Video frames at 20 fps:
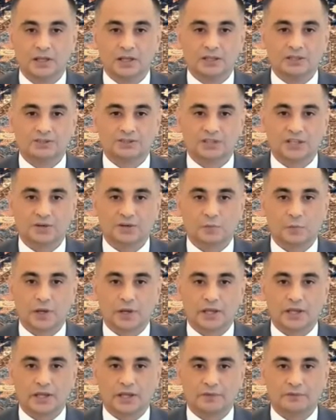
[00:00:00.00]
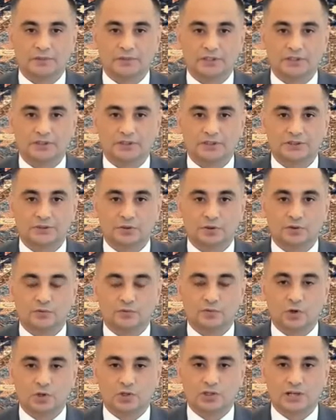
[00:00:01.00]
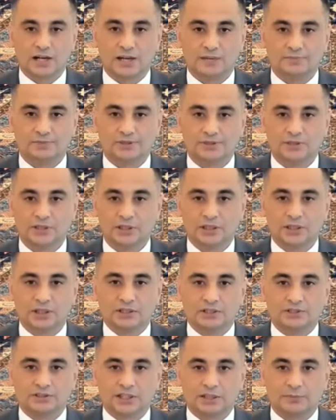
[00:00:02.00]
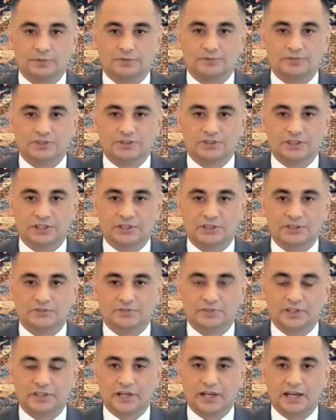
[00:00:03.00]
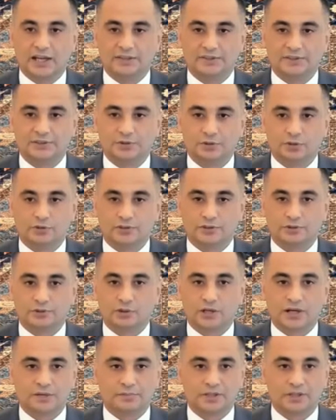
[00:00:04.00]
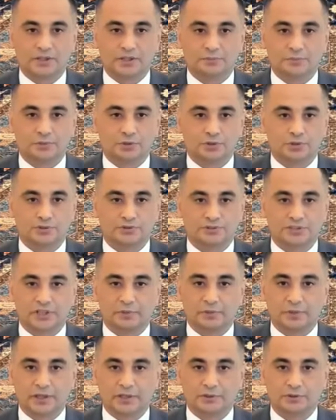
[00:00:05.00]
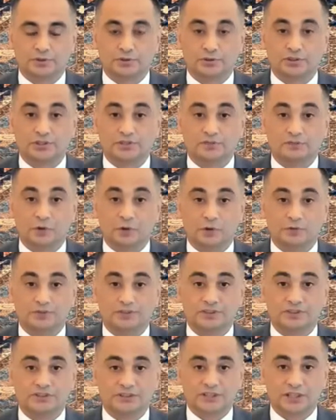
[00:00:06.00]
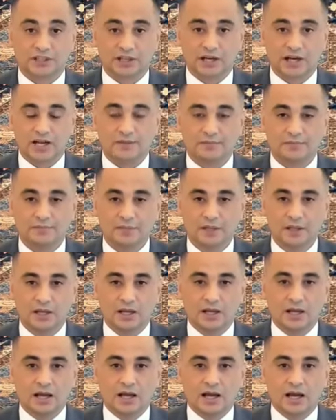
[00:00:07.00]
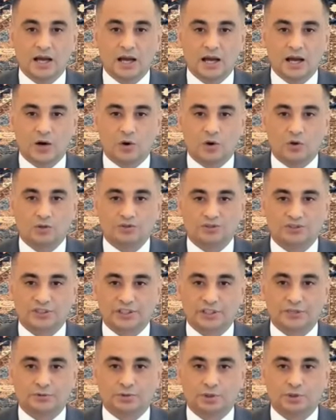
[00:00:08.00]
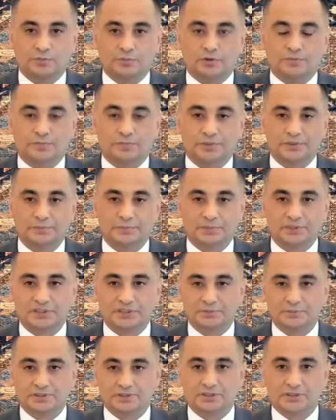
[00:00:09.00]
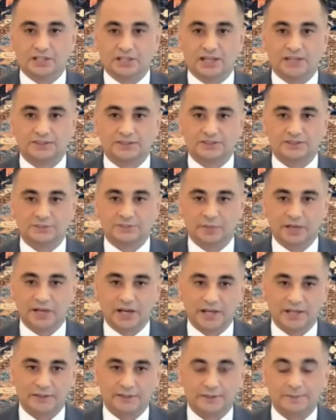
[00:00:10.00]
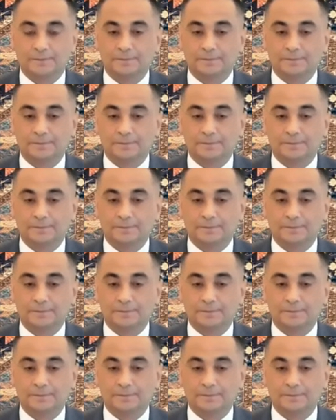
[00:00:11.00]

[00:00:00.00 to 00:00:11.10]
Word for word: Some were convicted of war crimes. Some of detainees were handed over to Armenia because they were not involved in the crime or their term of imprisonment had expired.